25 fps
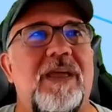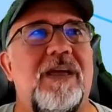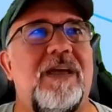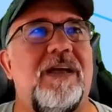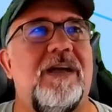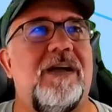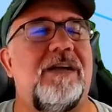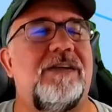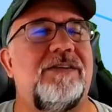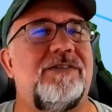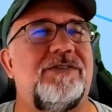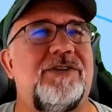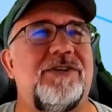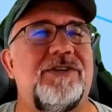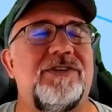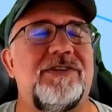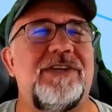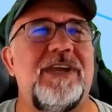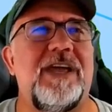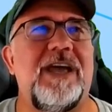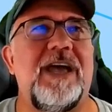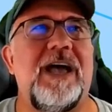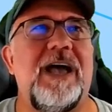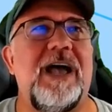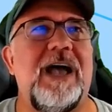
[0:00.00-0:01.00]
Just
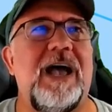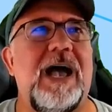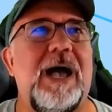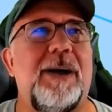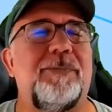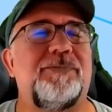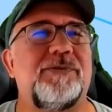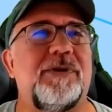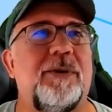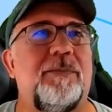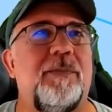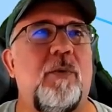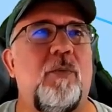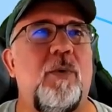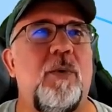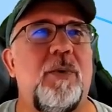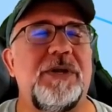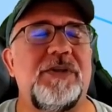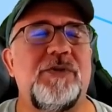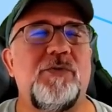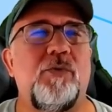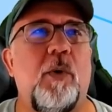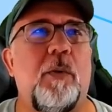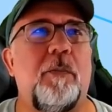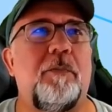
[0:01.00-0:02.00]
absolutely. I mean, we went
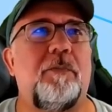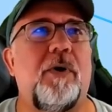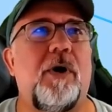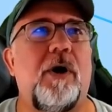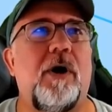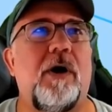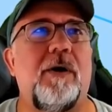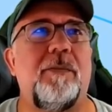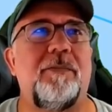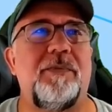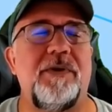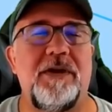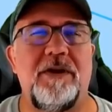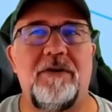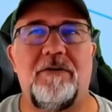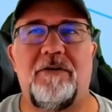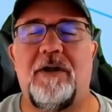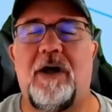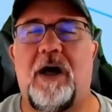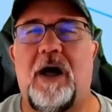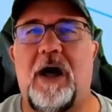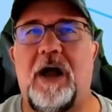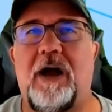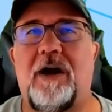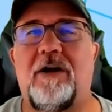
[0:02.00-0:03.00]
to a pub here in
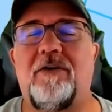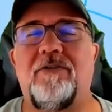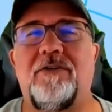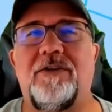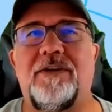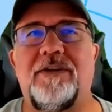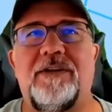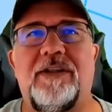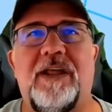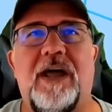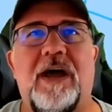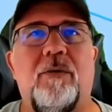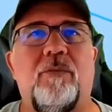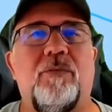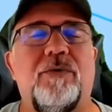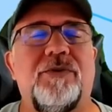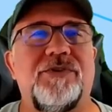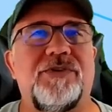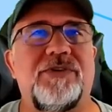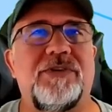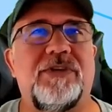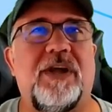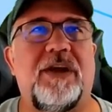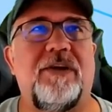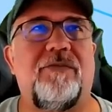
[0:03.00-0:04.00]
Ireland that
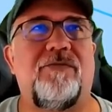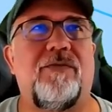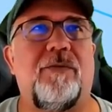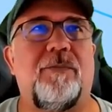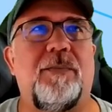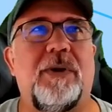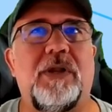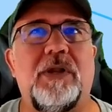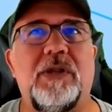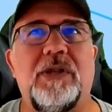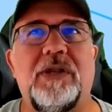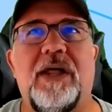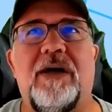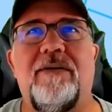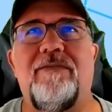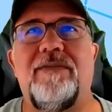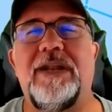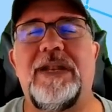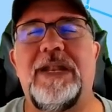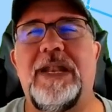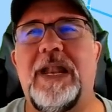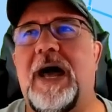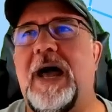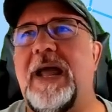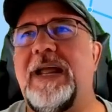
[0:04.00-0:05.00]
was like from
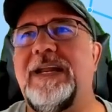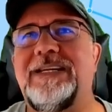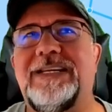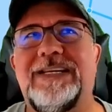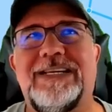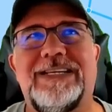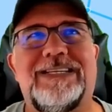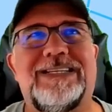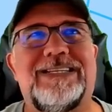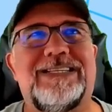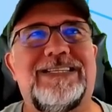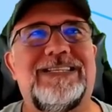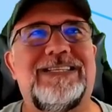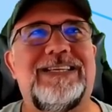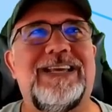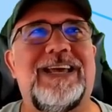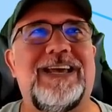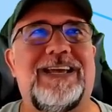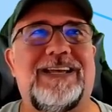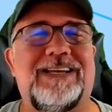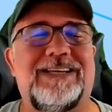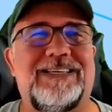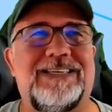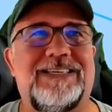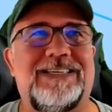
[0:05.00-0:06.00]

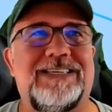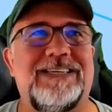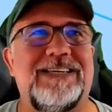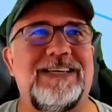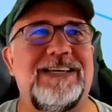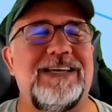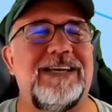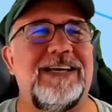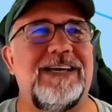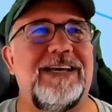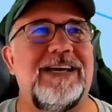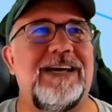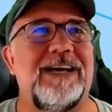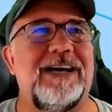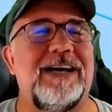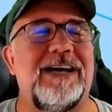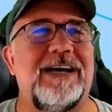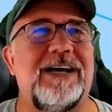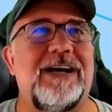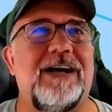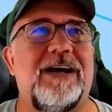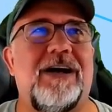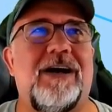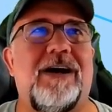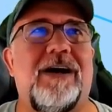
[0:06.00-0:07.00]
1196,
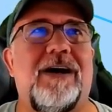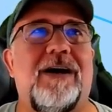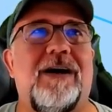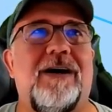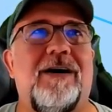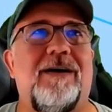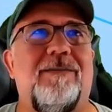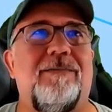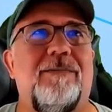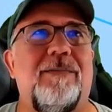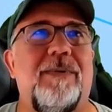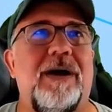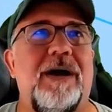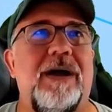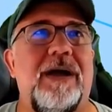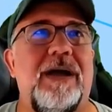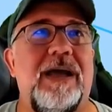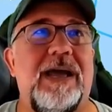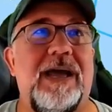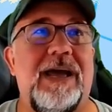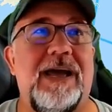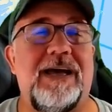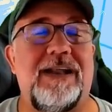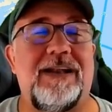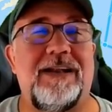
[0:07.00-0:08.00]

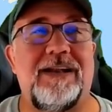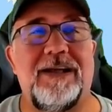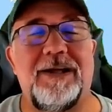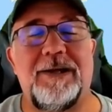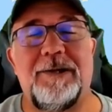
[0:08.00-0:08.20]
and